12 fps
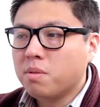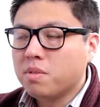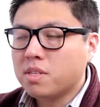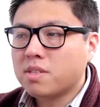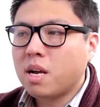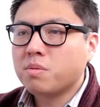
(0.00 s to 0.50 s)

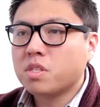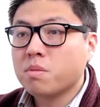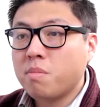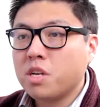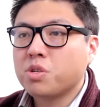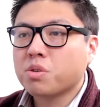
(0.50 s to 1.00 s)
this time
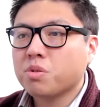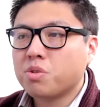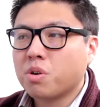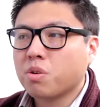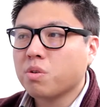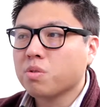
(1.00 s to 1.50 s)
symmetrical
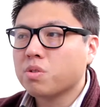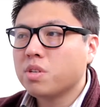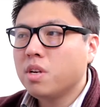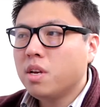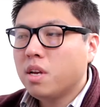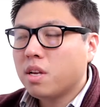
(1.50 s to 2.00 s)
circles
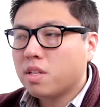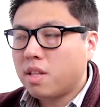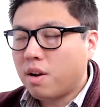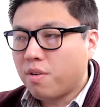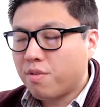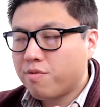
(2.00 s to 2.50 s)

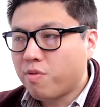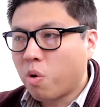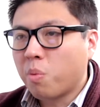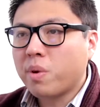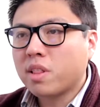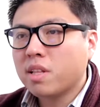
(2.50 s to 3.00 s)
that are
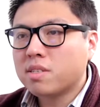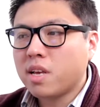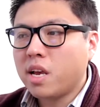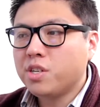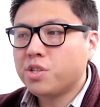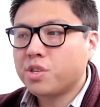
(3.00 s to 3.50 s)
forming this
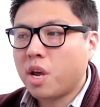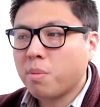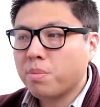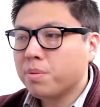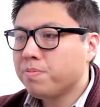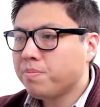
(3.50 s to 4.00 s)
H shape.